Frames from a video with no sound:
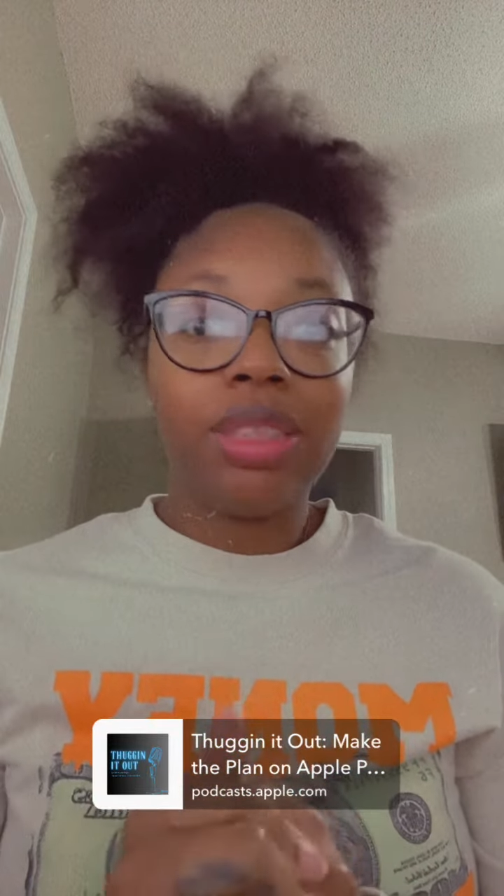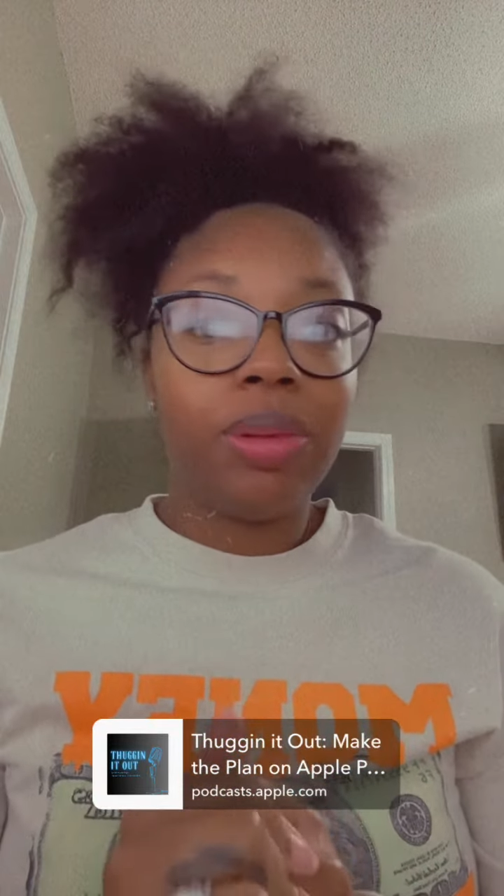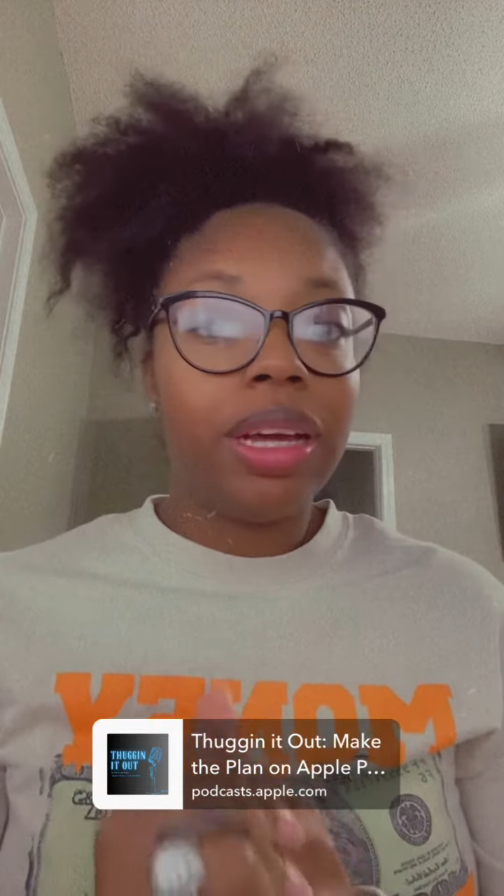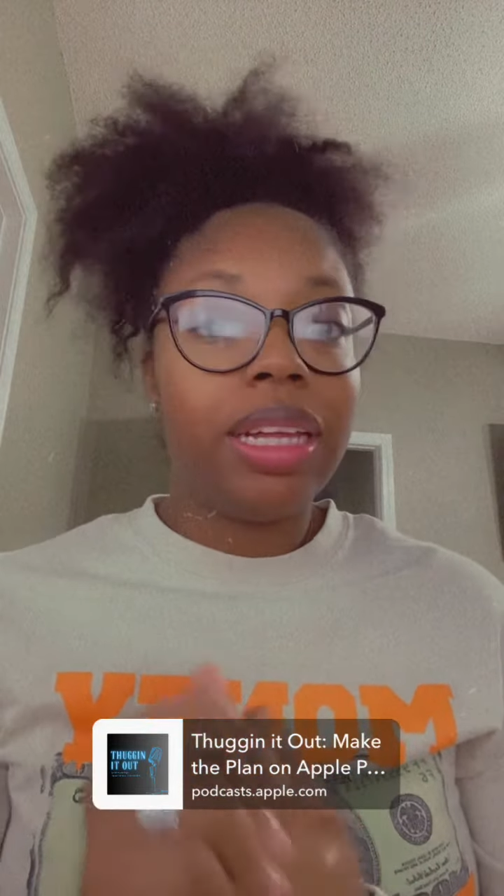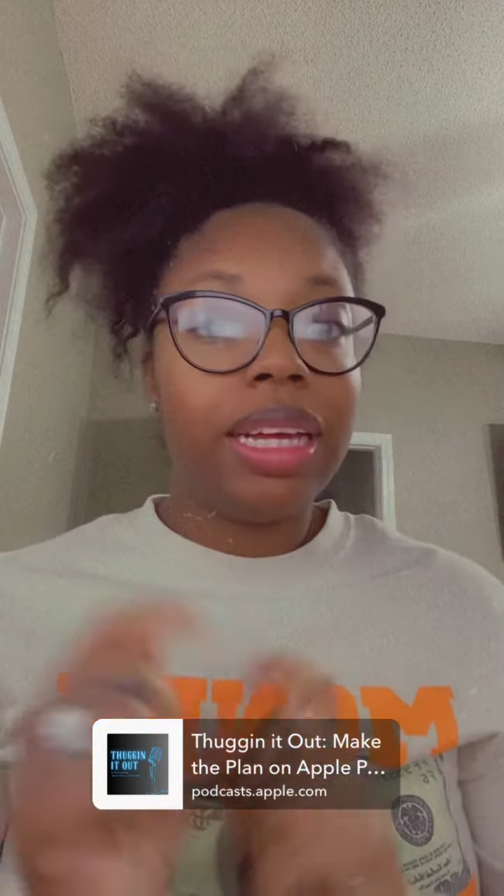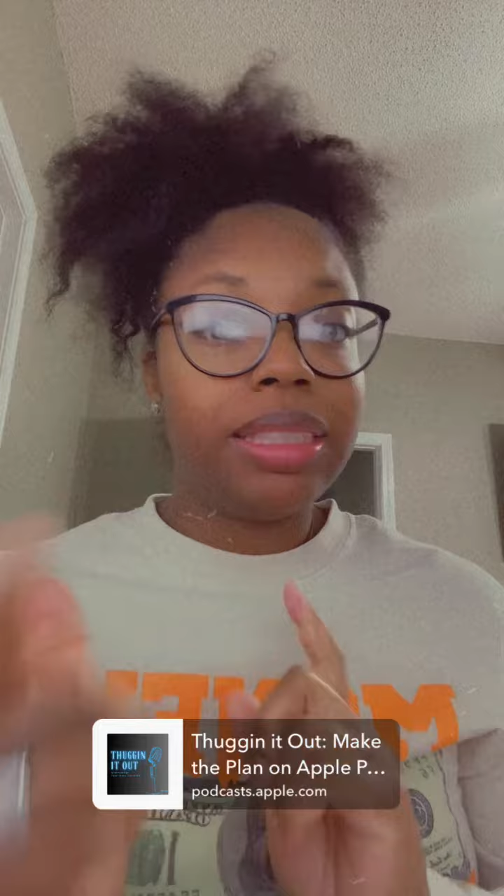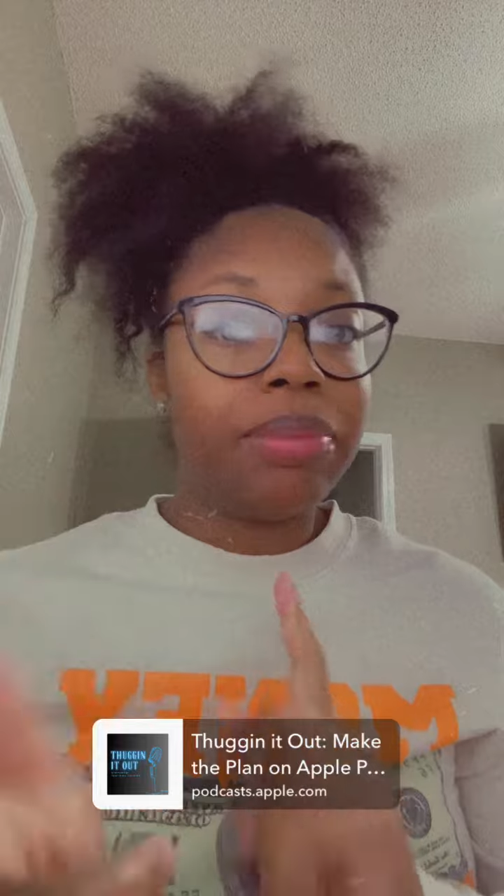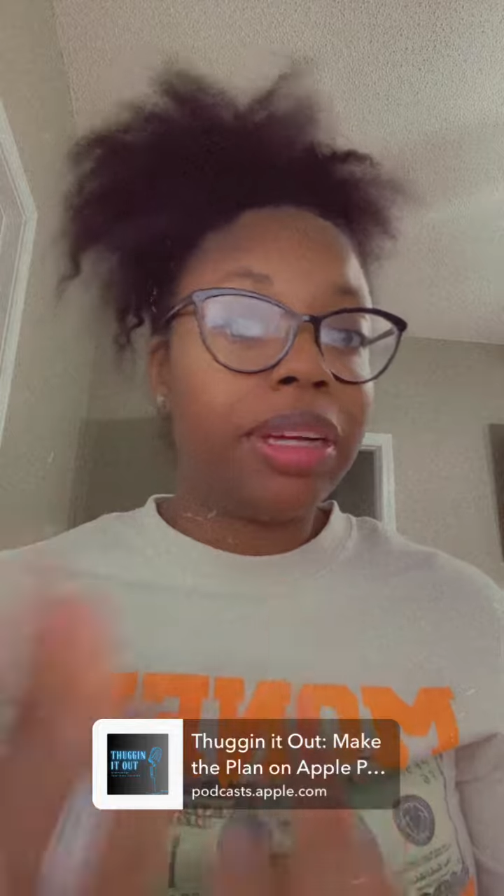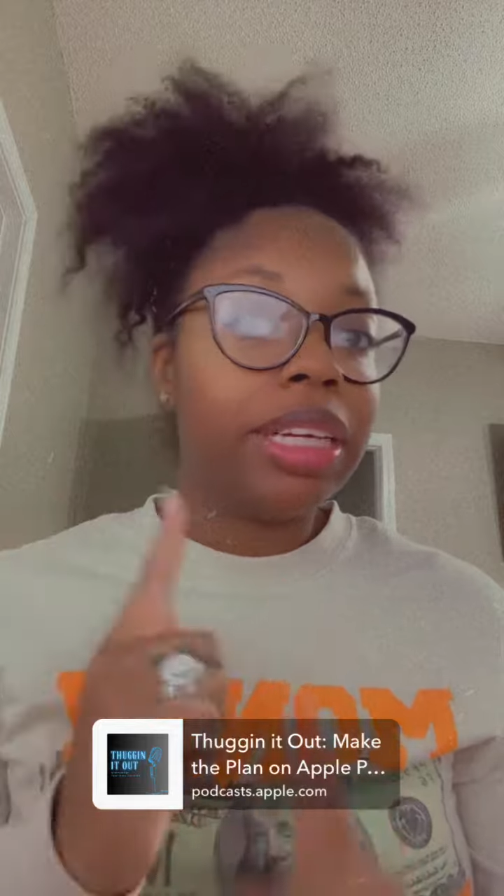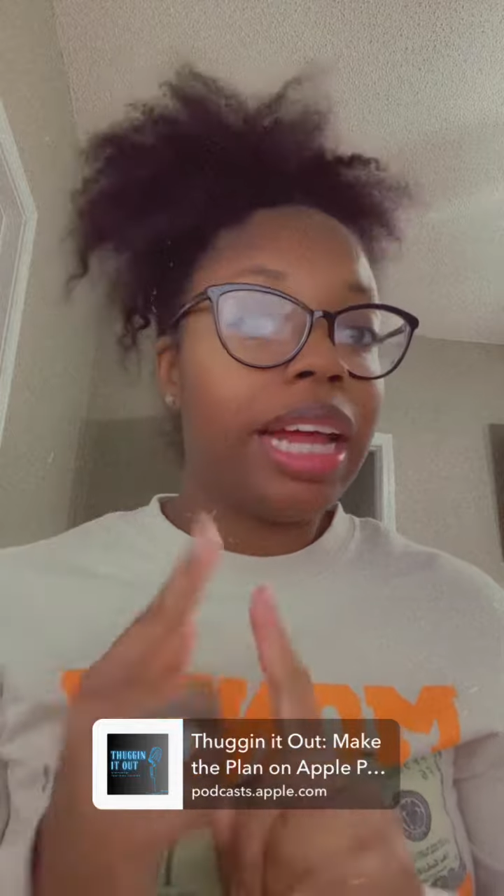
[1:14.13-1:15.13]
well as
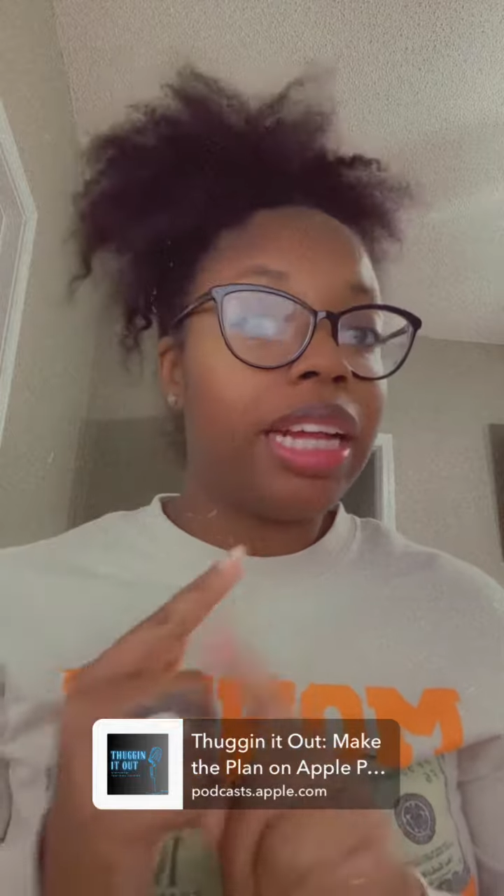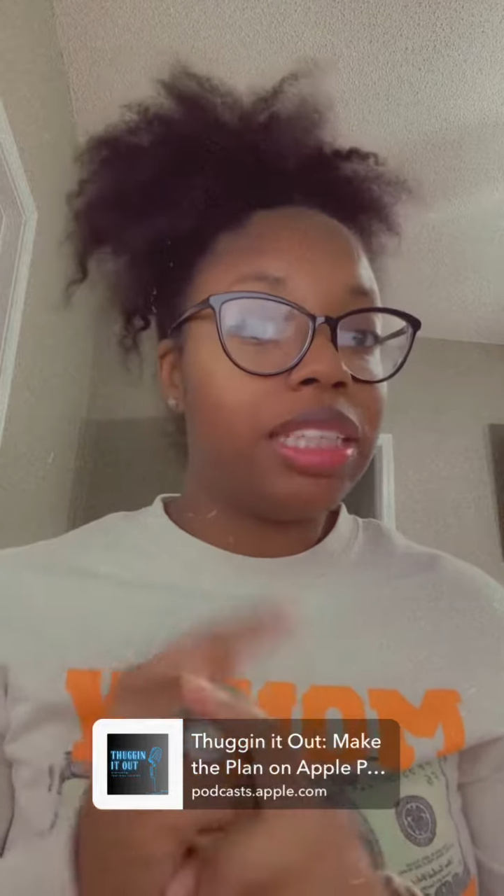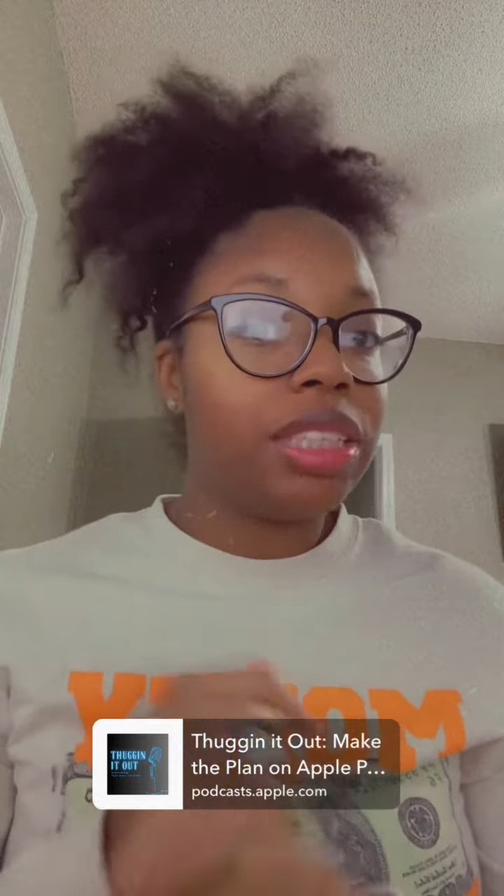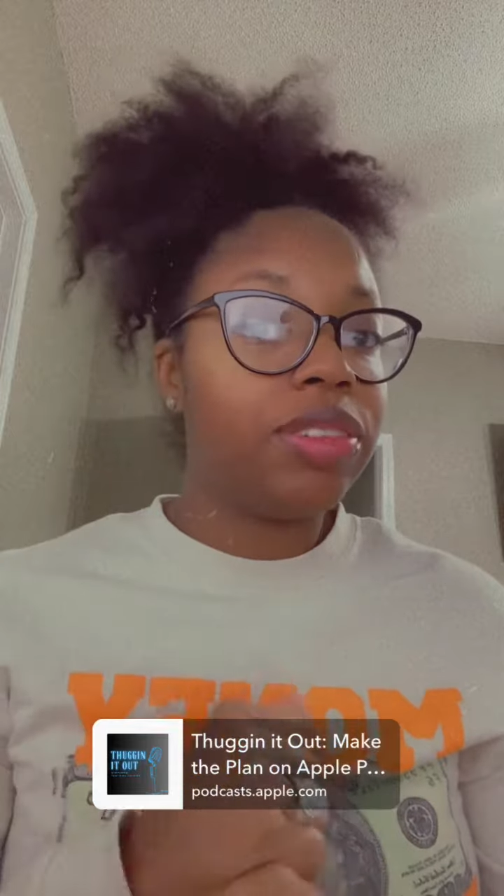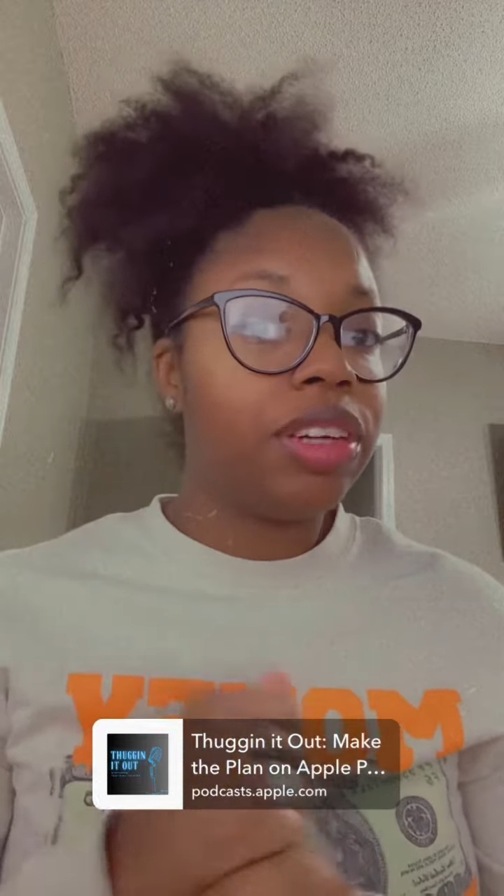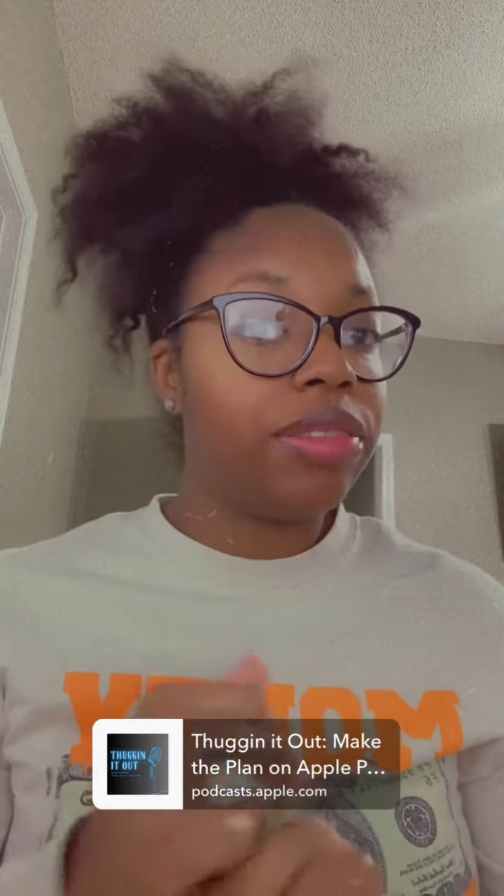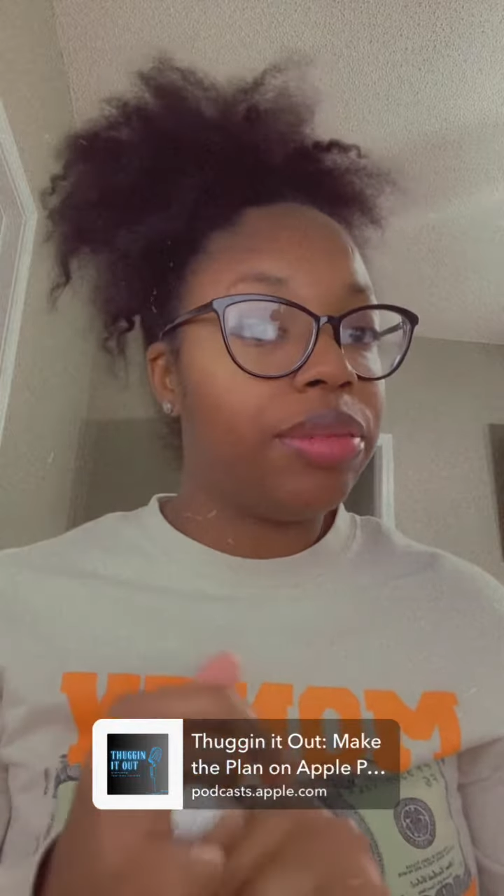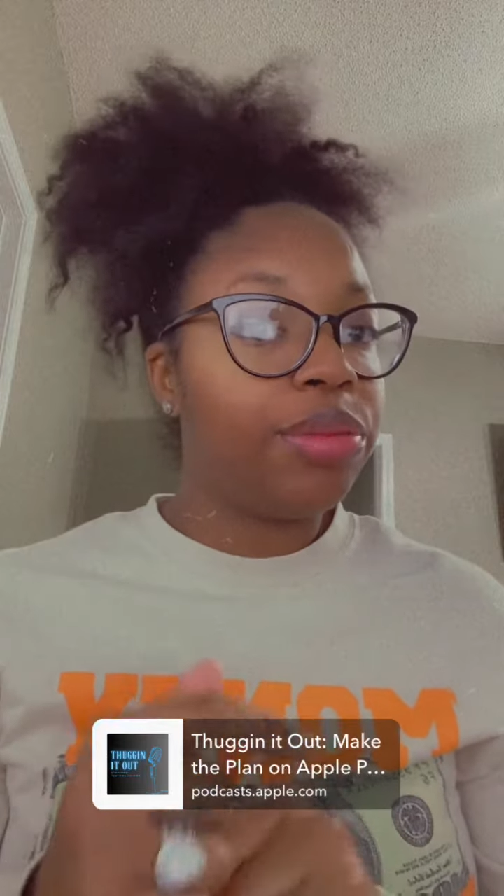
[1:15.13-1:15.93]
market calendars for November